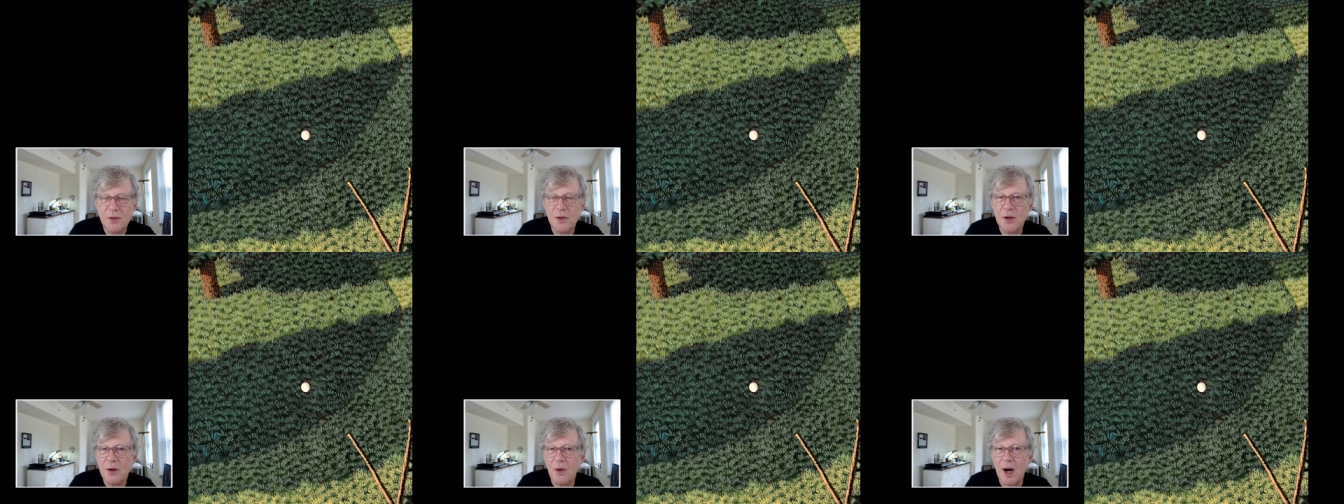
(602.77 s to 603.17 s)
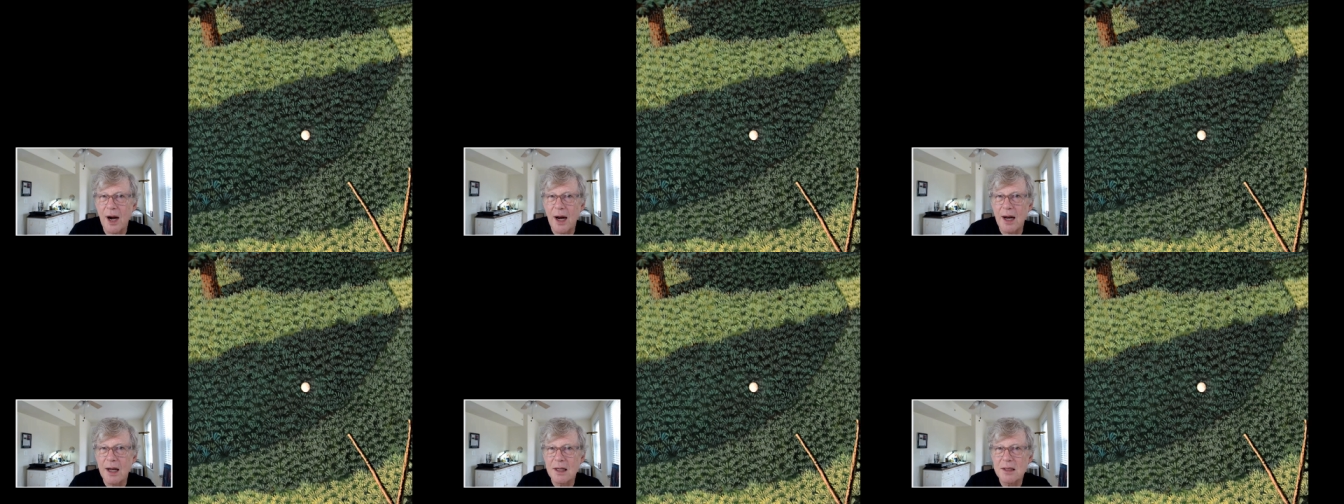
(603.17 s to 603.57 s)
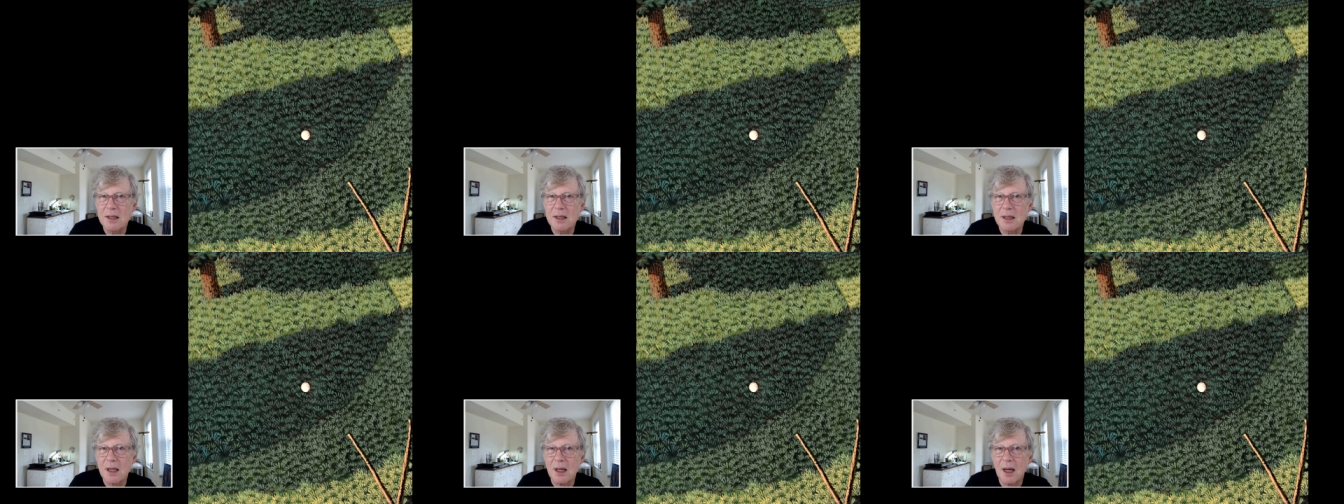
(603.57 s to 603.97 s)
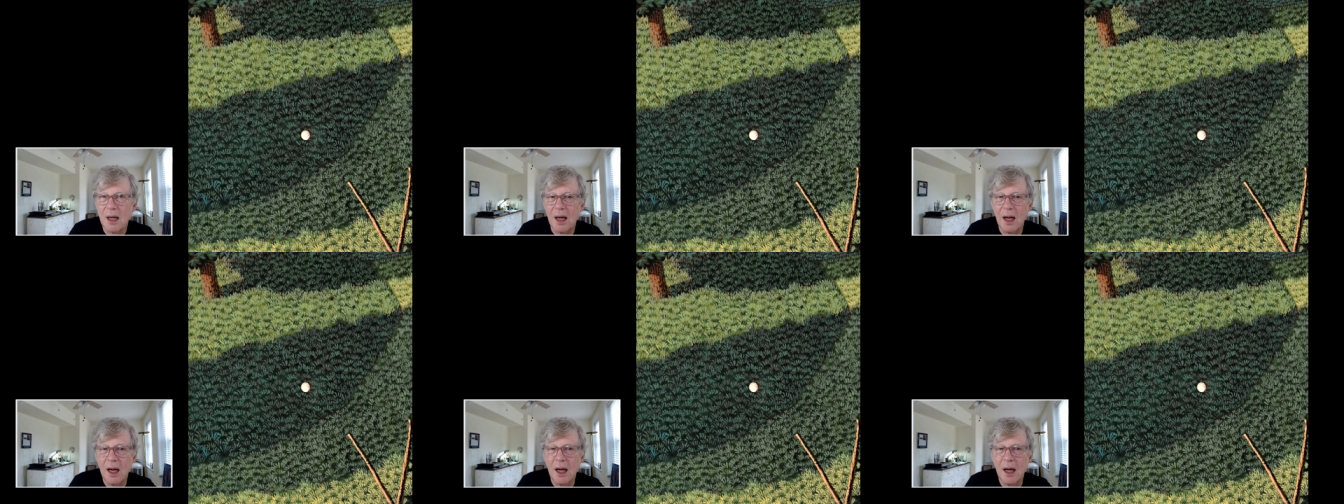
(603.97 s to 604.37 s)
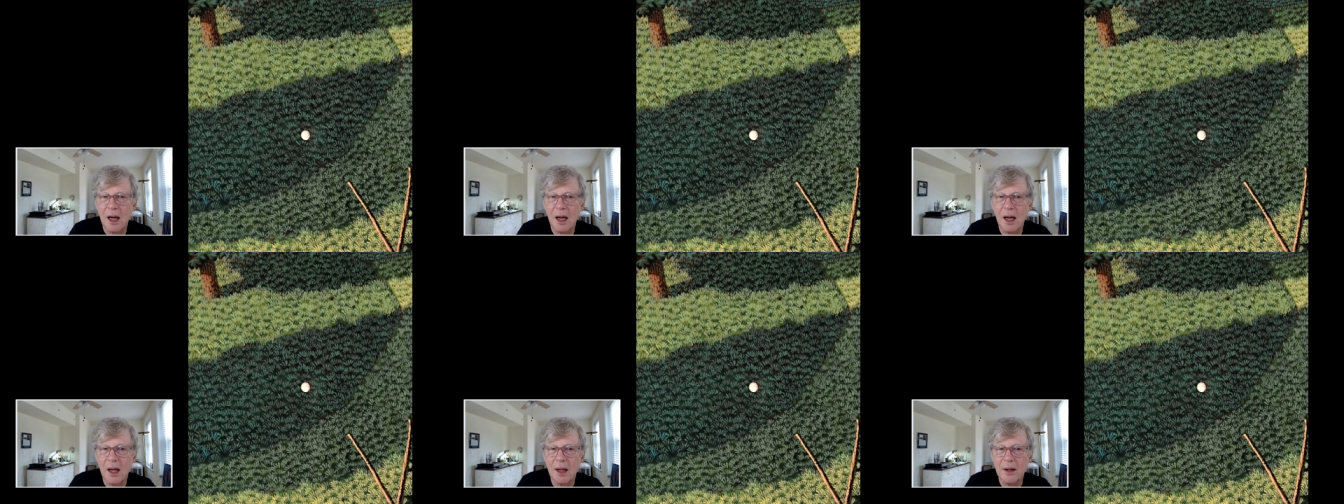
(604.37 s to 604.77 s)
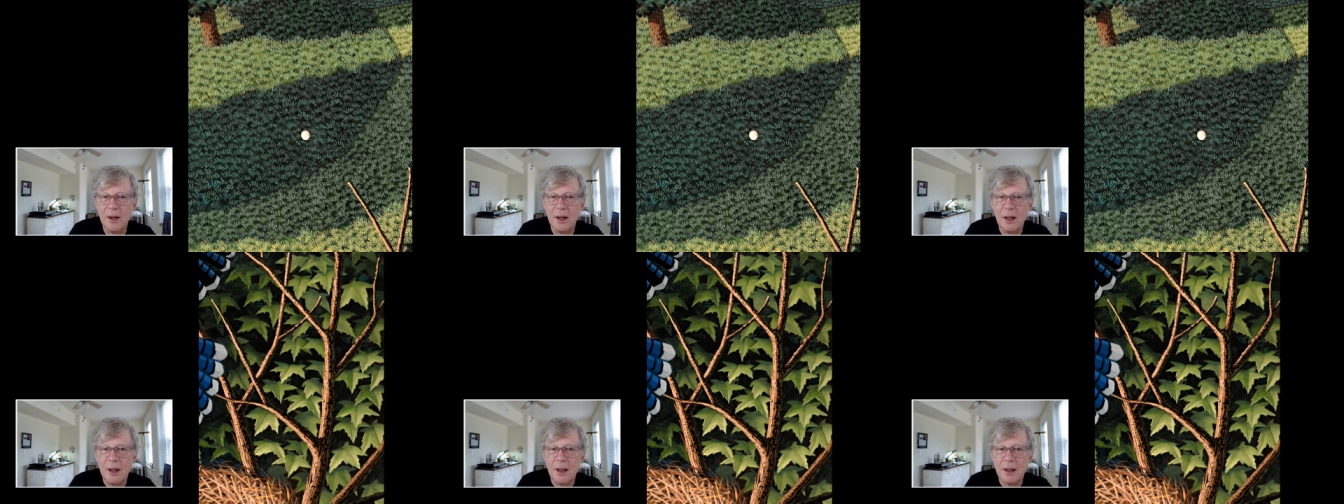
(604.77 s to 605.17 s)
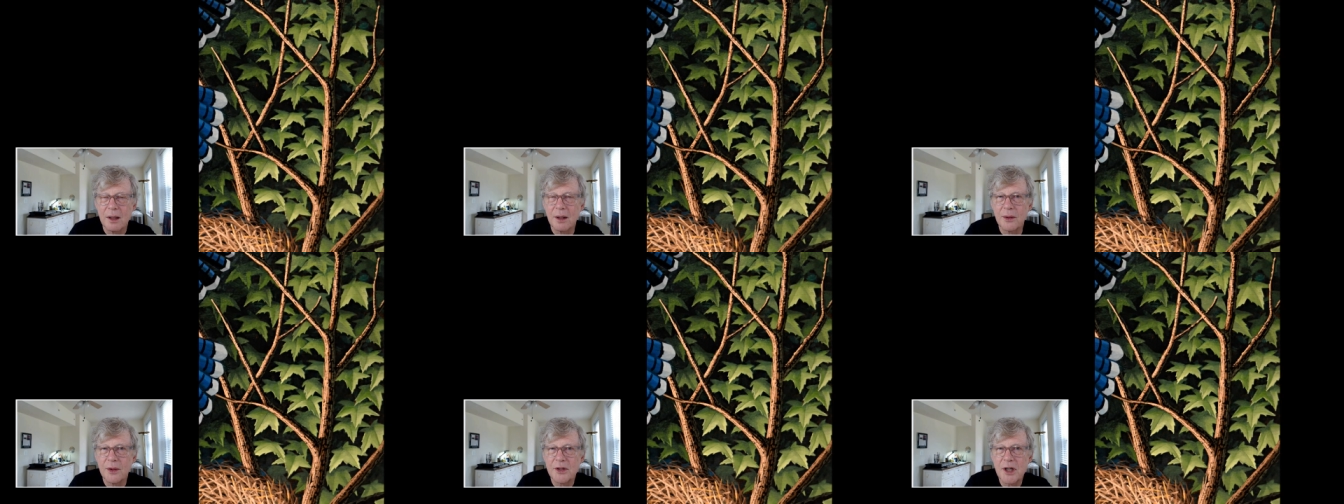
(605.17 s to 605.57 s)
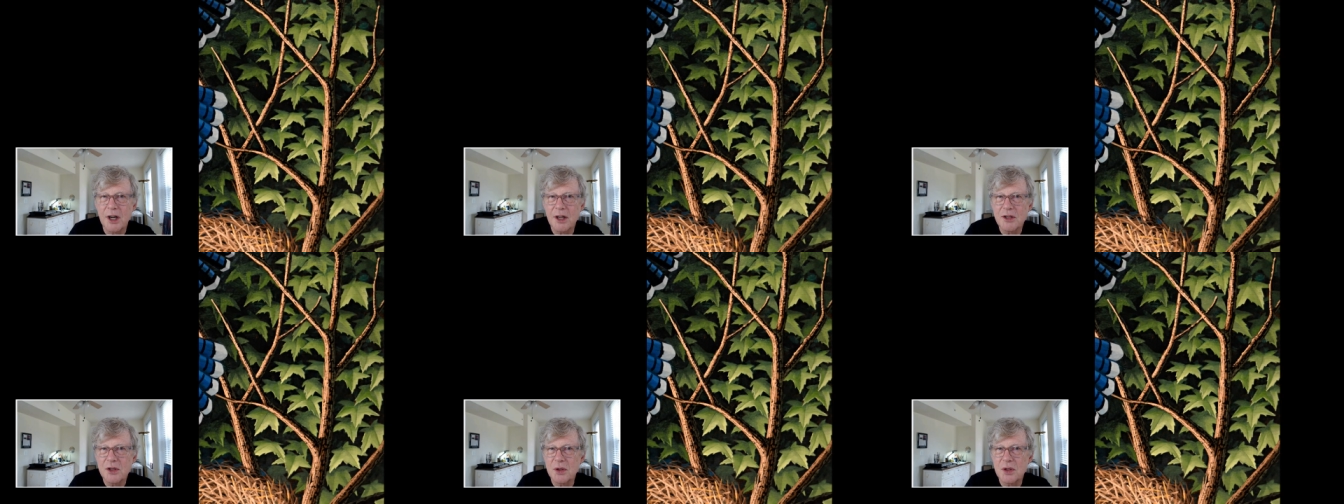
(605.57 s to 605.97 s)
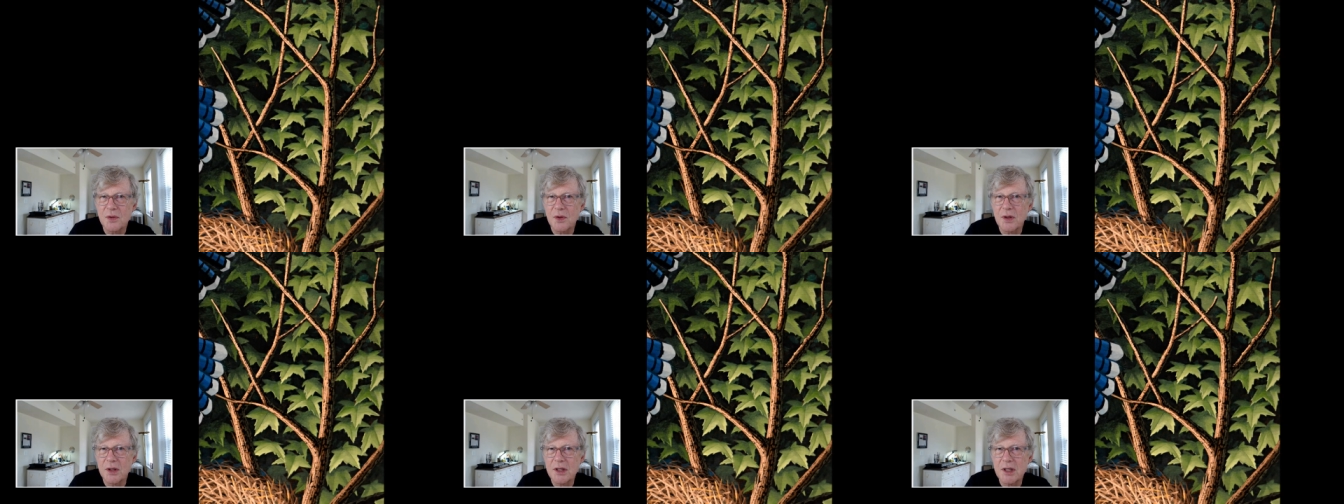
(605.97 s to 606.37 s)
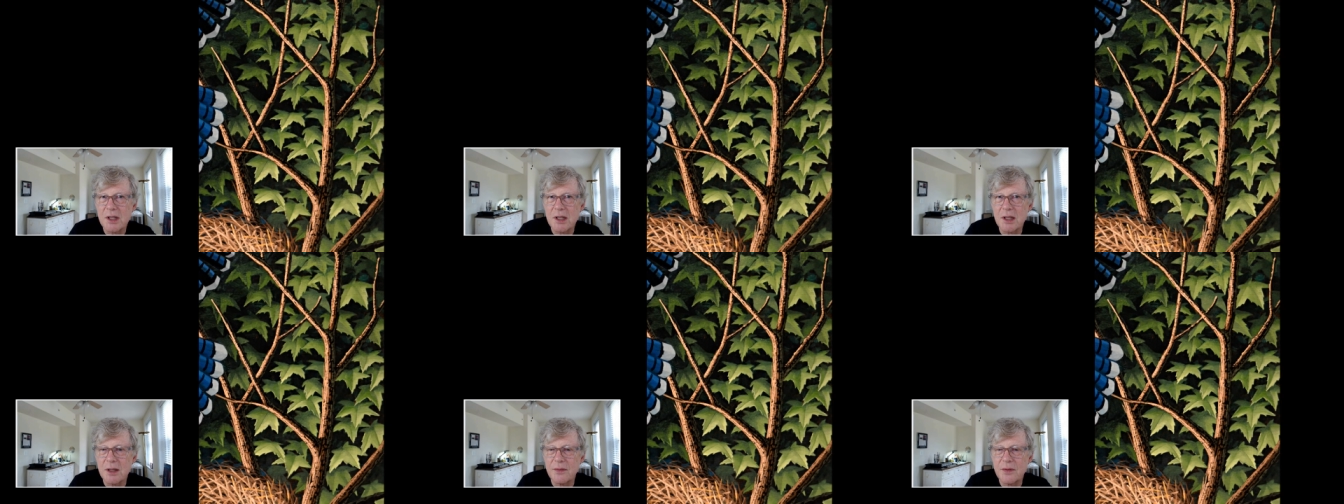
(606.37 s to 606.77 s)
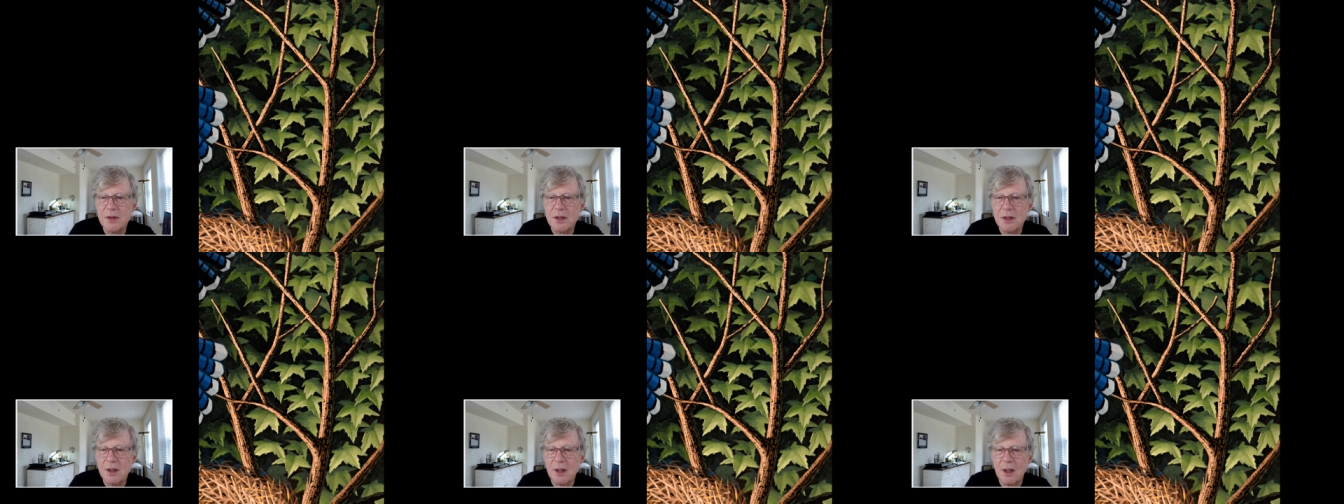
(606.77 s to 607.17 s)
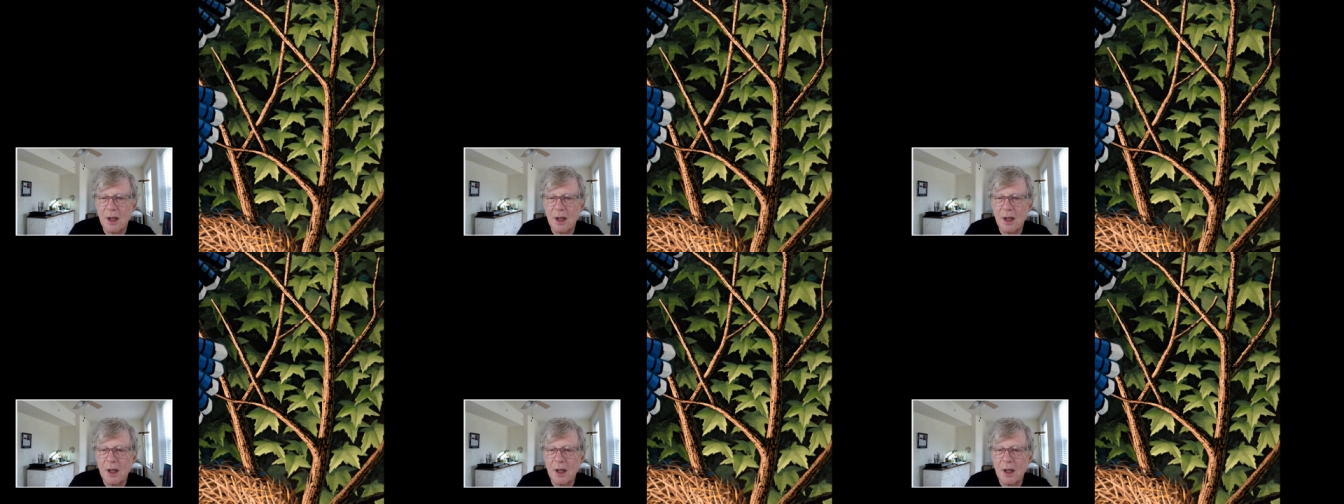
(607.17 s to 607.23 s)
for the grass and uh, the textures for the leaves,